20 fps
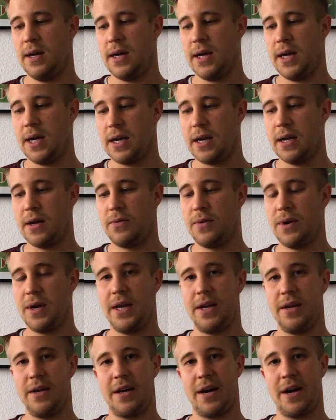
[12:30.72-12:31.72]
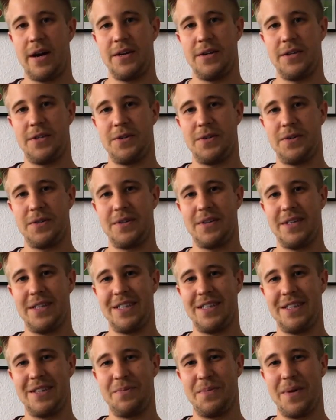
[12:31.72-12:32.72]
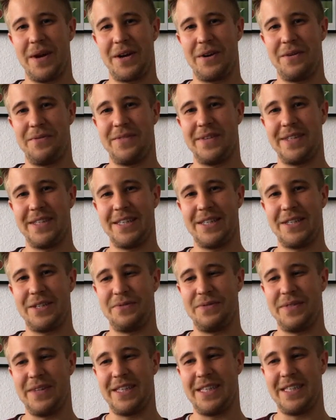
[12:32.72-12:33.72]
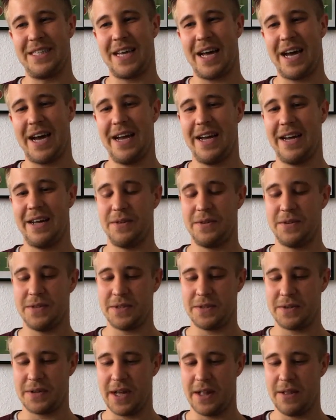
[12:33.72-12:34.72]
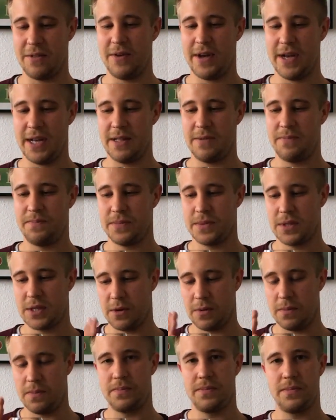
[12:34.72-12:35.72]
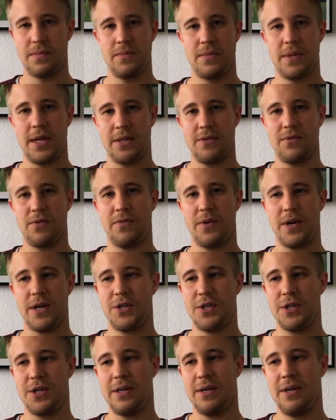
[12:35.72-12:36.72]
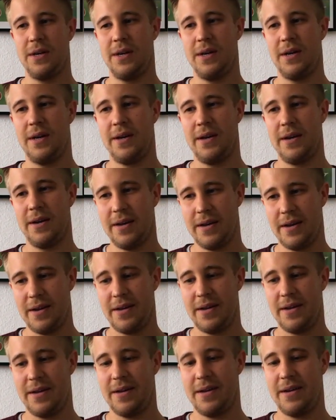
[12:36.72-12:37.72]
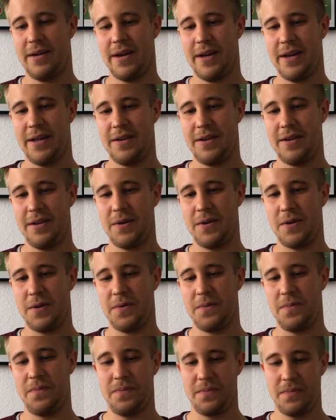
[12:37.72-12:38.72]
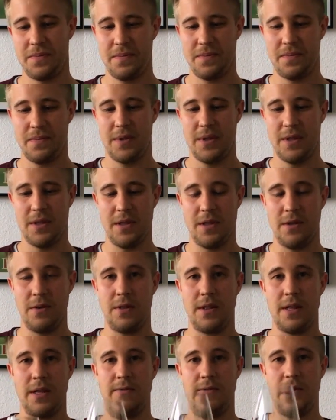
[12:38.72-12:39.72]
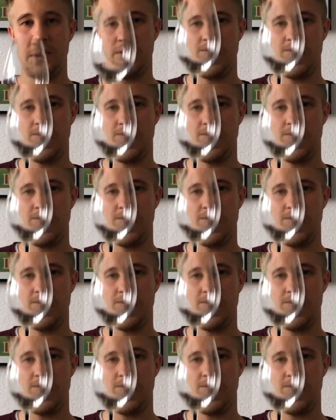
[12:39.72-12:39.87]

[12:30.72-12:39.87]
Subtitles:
And I really encourage you to listen to my conversation with this guy, and also can't wait. So thanks for watching, and don't leave your